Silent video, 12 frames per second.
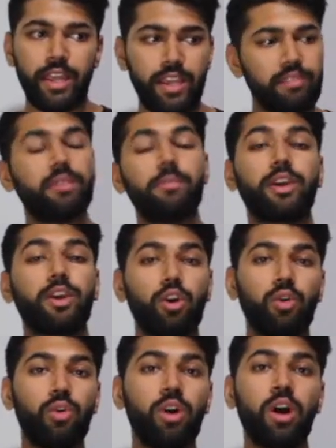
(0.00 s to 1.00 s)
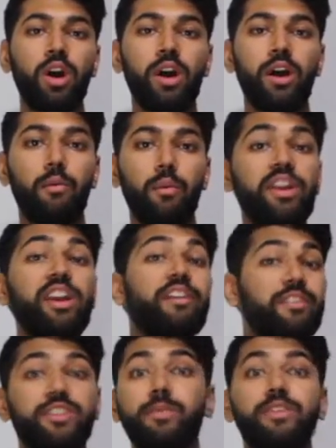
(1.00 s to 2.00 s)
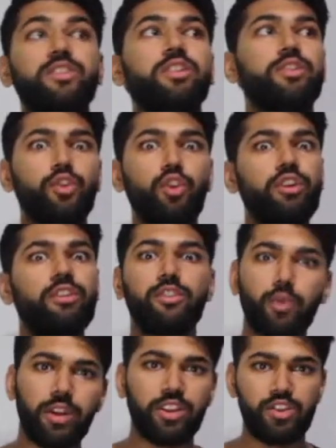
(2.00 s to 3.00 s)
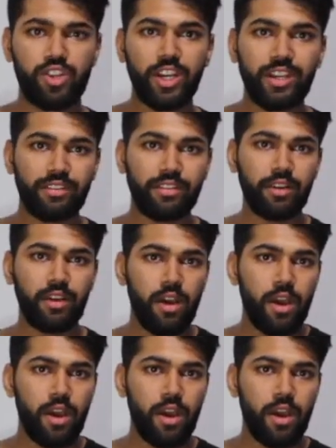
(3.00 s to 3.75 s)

Give them a go when you have especially 220 to chase.